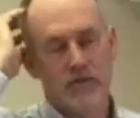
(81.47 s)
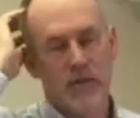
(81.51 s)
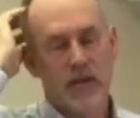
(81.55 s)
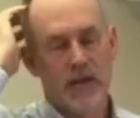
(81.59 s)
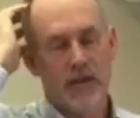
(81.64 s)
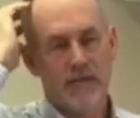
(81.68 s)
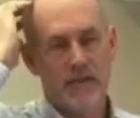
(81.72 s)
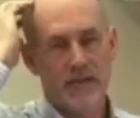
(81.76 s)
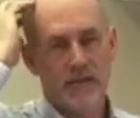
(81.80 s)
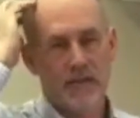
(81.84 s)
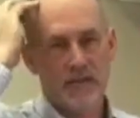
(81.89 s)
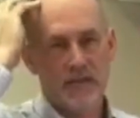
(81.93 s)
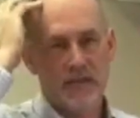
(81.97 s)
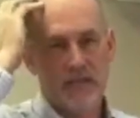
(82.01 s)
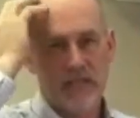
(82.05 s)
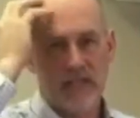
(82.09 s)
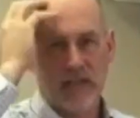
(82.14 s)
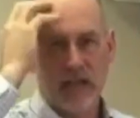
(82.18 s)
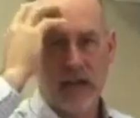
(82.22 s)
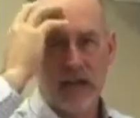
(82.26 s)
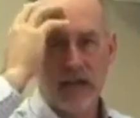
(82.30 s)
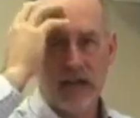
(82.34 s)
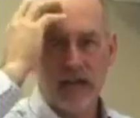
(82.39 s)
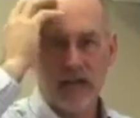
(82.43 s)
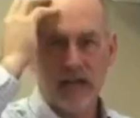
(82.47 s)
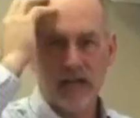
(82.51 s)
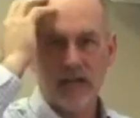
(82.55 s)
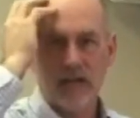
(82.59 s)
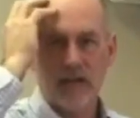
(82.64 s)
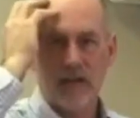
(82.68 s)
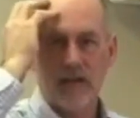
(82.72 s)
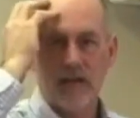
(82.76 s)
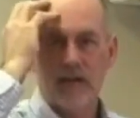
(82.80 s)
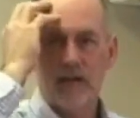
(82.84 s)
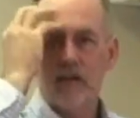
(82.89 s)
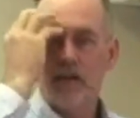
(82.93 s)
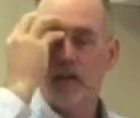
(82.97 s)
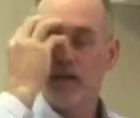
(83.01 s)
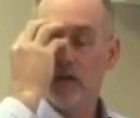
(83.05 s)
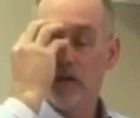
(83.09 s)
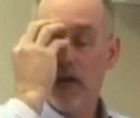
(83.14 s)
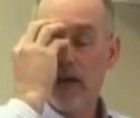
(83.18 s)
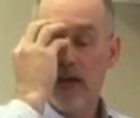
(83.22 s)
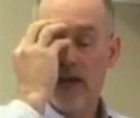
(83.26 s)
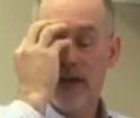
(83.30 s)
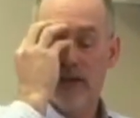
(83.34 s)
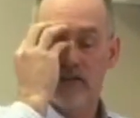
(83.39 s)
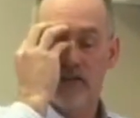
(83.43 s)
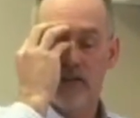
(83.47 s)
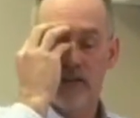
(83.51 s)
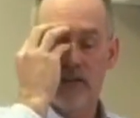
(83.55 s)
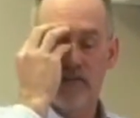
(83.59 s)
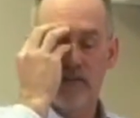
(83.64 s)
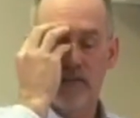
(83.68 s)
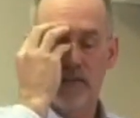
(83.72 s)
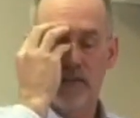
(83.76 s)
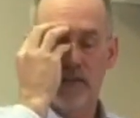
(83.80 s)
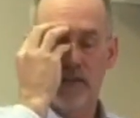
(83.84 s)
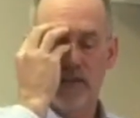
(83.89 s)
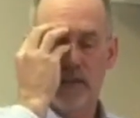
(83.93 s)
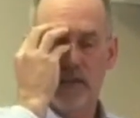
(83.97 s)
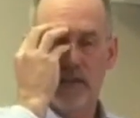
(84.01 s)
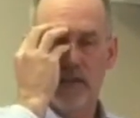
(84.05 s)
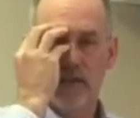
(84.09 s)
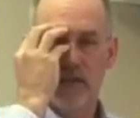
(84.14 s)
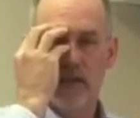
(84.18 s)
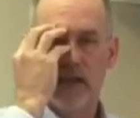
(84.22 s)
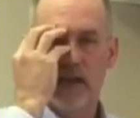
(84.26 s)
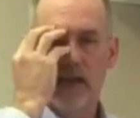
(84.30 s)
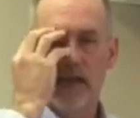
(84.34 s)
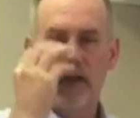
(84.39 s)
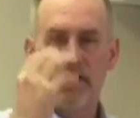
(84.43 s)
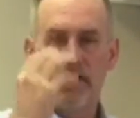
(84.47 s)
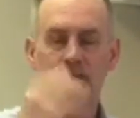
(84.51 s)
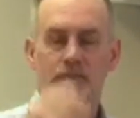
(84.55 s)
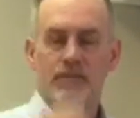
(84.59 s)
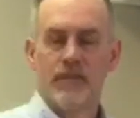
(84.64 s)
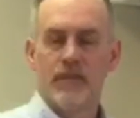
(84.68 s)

have it in the side here, actually even in the eye.